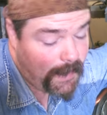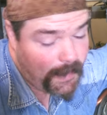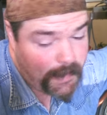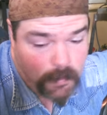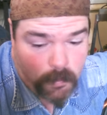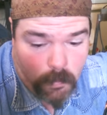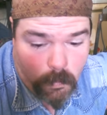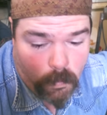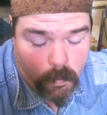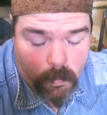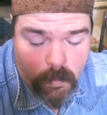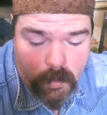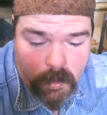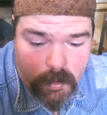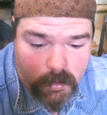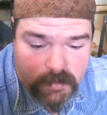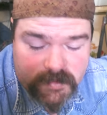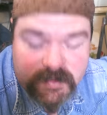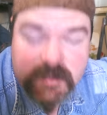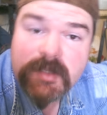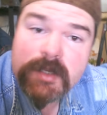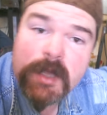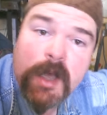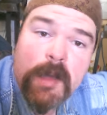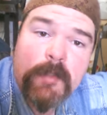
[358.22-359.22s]
uh, a,
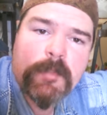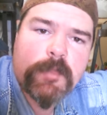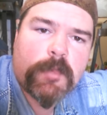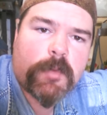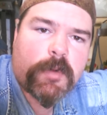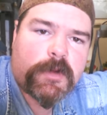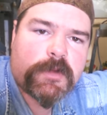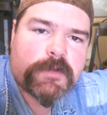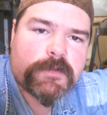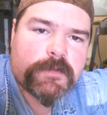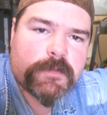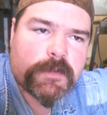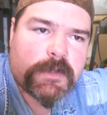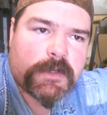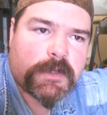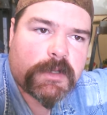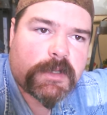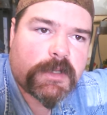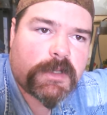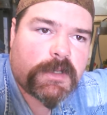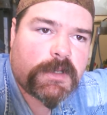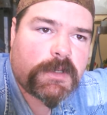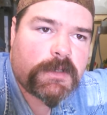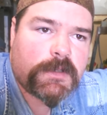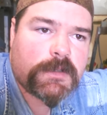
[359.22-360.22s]
stump works real
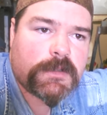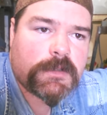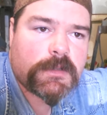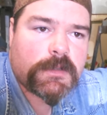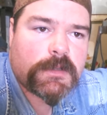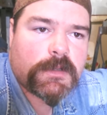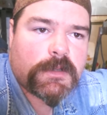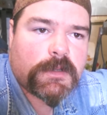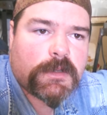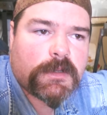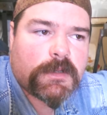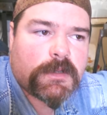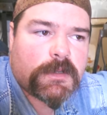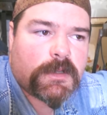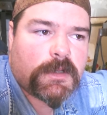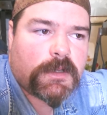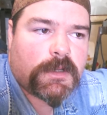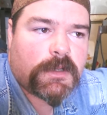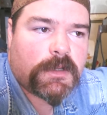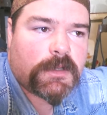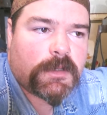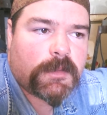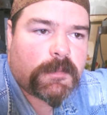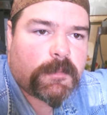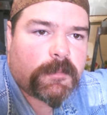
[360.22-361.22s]
good.
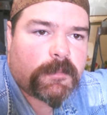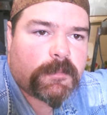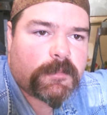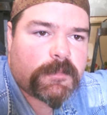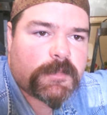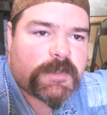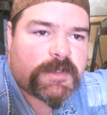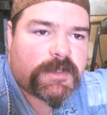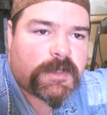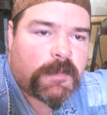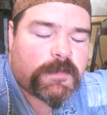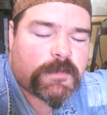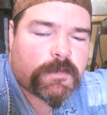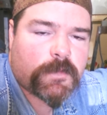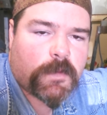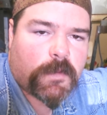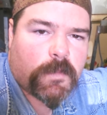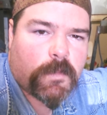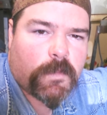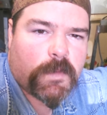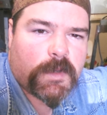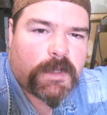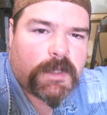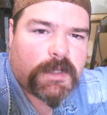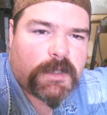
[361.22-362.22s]
Um, stumps work
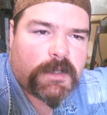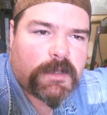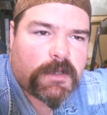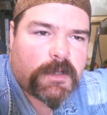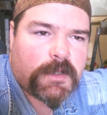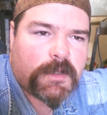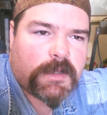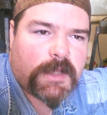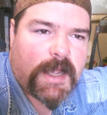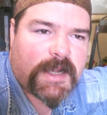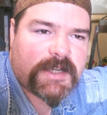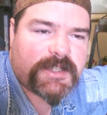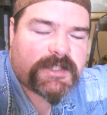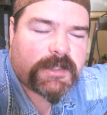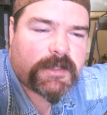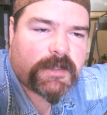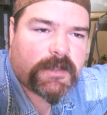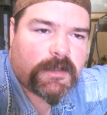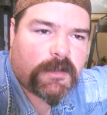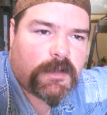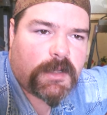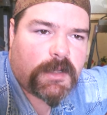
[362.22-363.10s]
really good. Actually, they